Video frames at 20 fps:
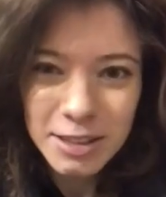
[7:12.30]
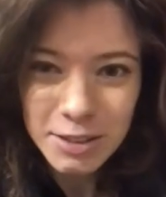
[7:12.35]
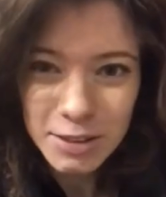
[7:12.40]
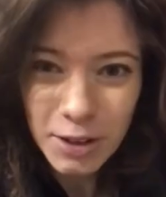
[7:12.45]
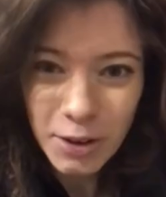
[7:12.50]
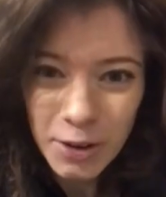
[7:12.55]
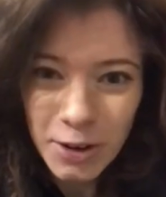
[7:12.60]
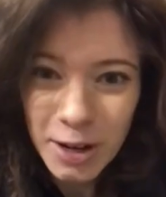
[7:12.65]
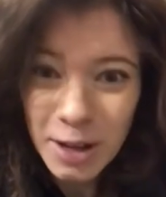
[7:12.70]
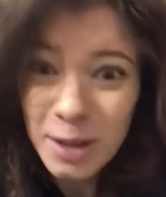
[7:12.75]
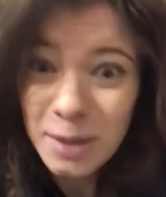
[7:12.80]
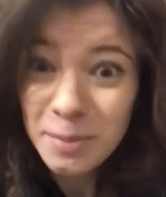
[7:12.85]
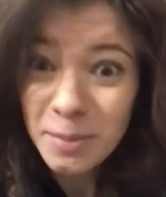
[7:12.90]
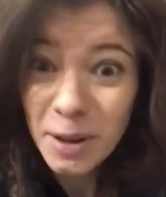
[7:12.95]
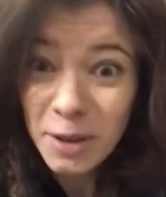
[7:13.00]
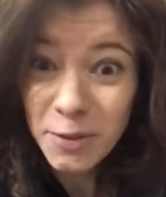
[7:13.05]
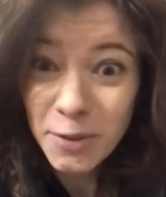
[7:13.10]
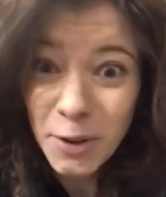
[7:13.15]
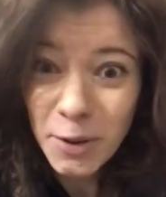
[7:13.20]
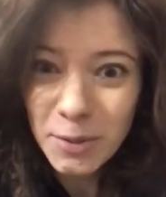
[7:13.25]
Sorry,
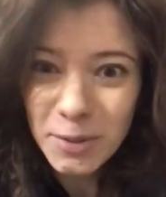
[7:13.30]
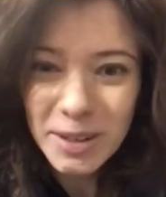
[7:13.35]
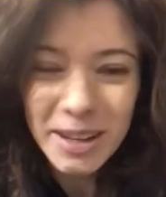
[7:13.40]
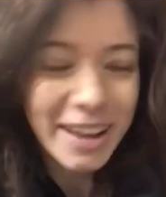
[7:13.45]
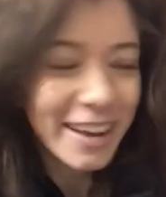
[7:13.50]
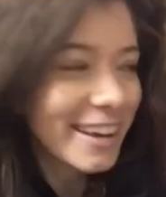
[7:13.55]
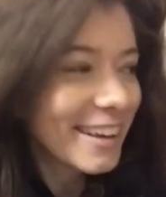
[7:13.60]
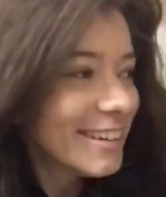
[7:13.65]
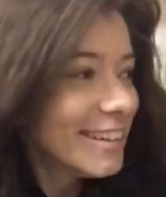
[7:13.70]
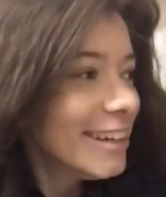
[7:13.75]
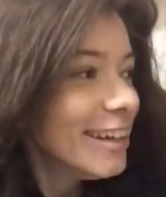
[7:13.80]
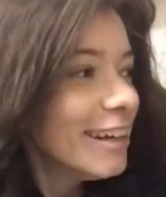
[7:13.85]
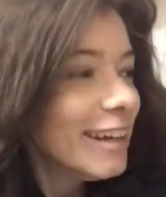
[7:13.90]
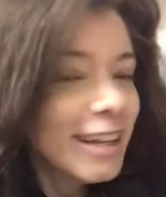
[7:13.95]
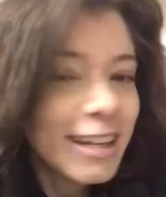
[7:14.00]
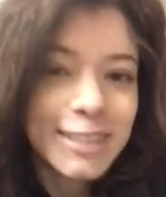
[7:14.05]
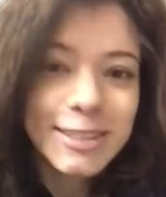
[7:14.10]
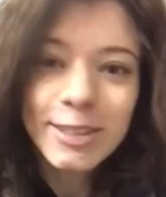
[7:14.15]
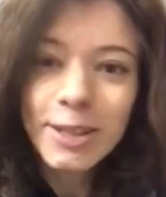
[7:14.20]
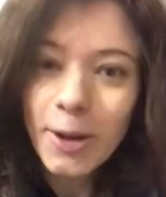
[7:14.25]
my phone died.
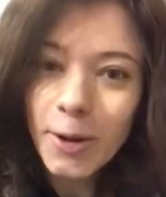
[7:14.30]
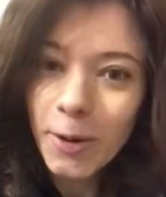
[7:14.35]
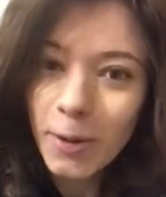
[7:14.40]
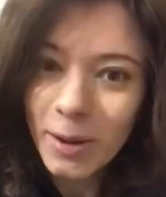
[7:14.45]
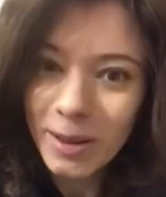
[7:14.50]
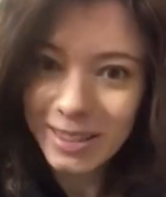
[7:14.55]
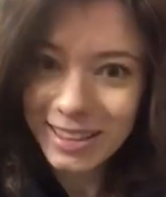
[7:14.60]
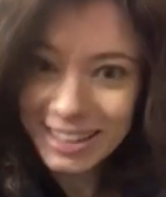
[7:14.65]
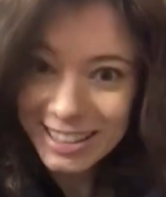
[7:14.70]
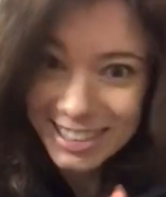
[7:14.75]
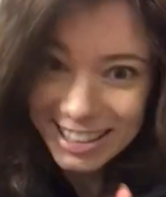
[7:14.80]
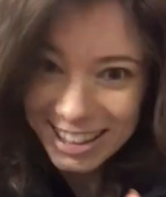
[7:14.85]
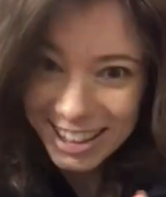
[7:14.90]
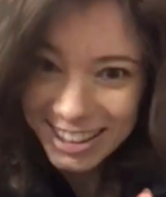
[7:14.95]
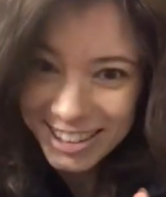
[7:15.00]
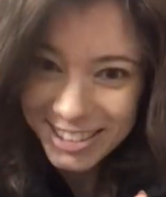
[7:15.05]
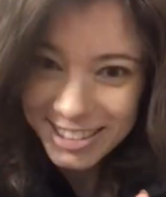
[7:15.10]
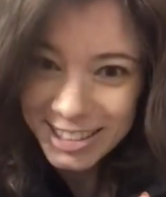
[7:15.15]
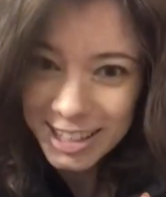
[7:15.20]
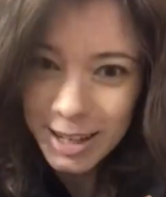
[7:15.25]
So, that's
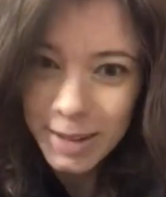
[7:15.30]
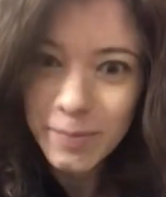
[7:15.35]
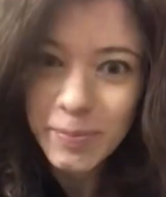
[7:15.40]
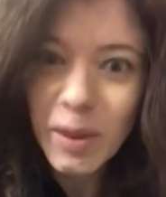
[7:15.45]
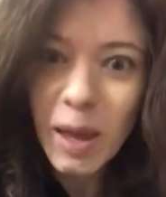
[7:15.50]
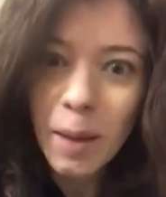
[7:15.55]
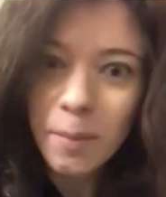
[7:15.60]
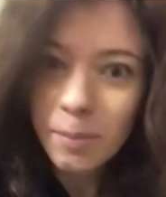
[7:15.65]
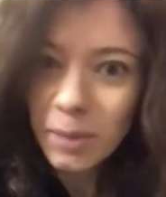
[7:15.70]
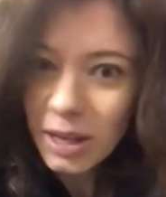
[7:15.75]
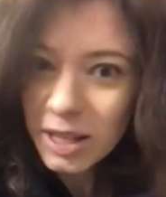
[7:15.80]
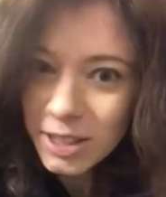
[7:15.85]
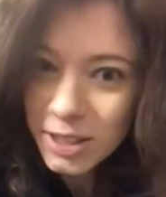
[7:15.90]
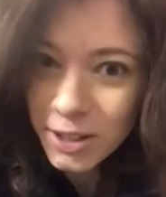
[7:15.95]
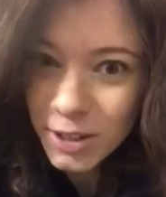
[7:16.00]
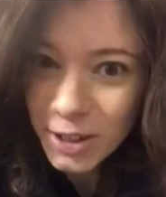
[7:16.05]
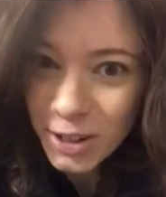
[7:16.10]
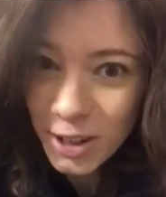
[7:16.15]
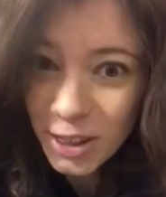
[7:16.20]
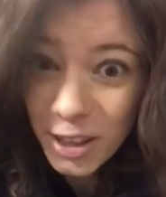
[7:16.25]
another tip. Make
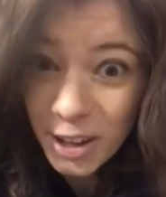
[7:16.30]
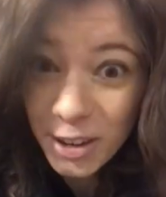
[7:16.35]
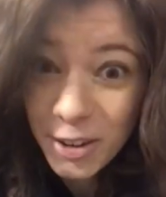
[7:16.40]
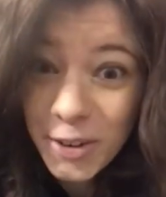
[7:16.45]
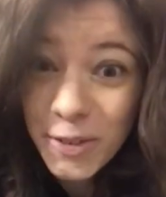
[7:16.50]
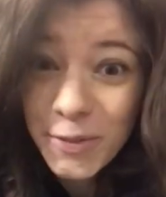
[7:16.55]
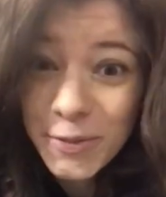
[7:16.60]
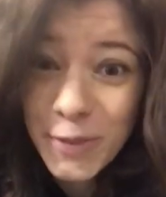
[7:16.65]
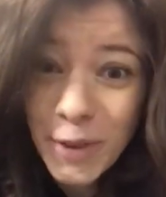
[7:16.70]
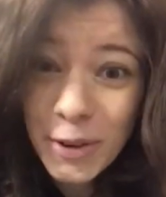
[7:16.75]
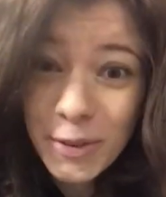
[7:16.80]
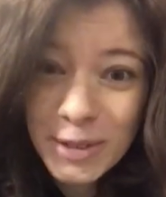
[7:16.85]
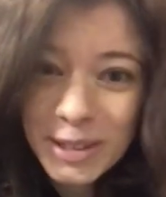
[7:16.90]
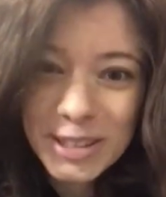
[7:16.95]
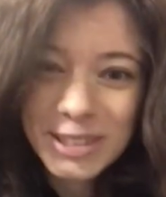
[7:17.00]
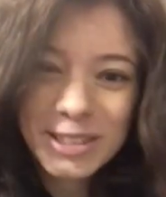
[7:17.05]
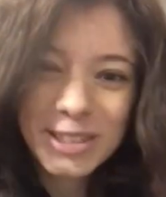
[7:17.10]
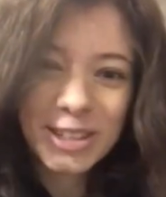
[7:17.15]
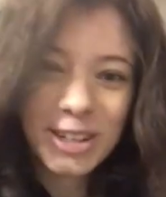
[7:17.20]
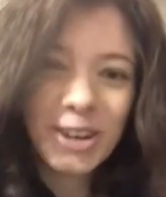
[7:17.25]
sure that your phone
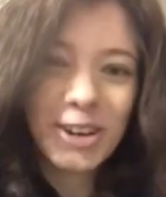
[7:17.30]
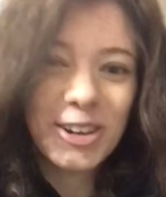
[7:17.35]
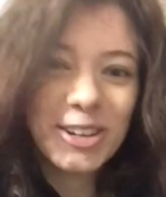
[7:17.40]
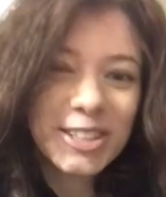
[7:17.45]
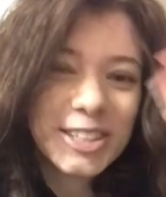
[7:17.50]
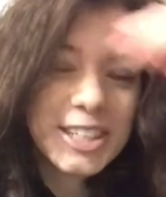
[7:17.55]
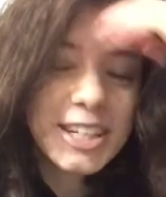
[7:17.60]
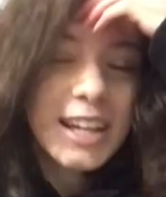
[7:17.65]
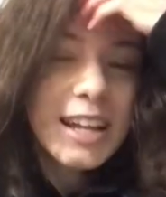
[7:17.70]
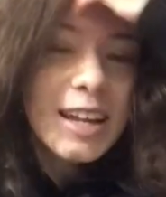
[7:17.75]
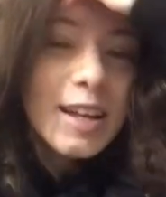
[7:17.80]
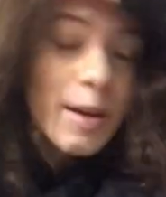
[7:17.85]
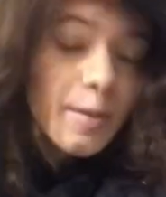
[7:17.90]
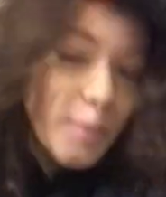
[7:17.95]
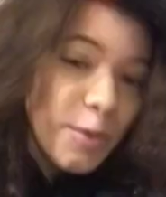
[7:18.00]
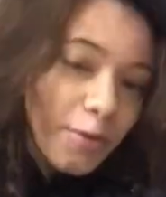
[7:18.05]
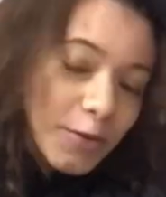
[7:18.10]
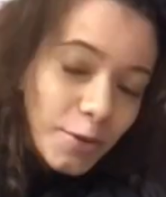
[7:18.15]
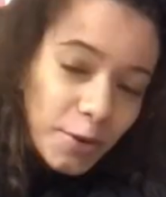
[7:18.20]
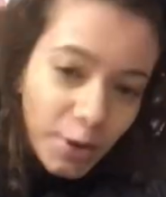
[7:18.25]
is charged
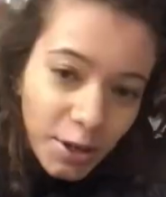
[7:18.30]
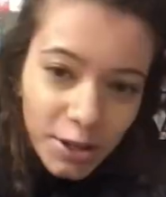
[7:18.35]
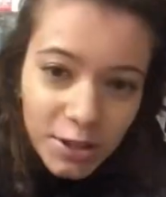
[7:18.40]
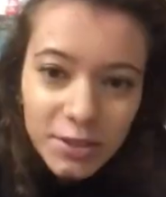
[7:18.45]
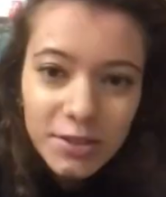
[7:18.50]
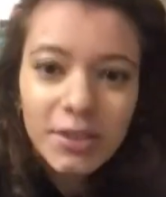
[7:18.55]
before you